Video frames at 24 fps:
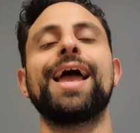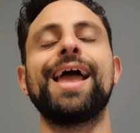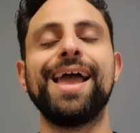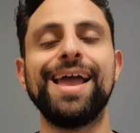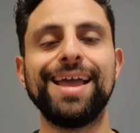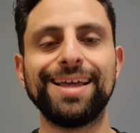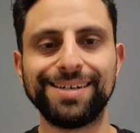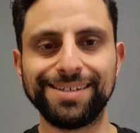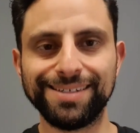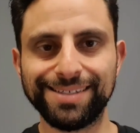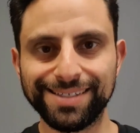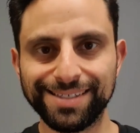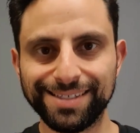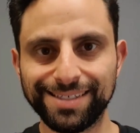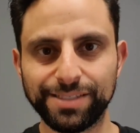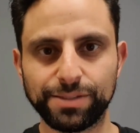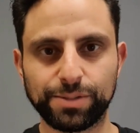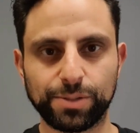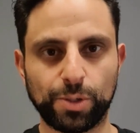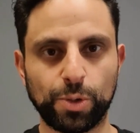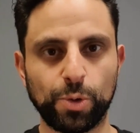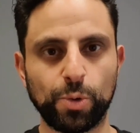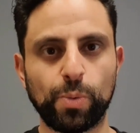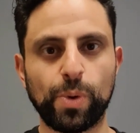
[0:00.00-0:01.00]
and
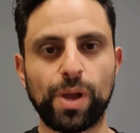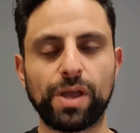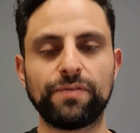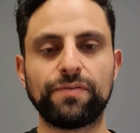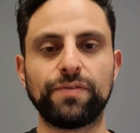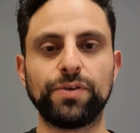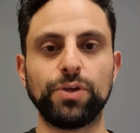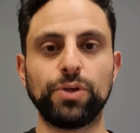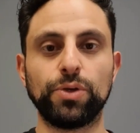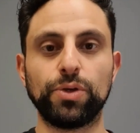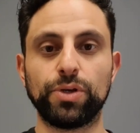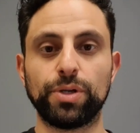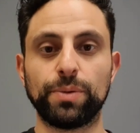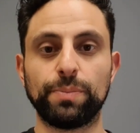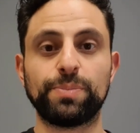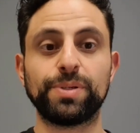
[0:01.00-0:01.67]
it's a good way for you to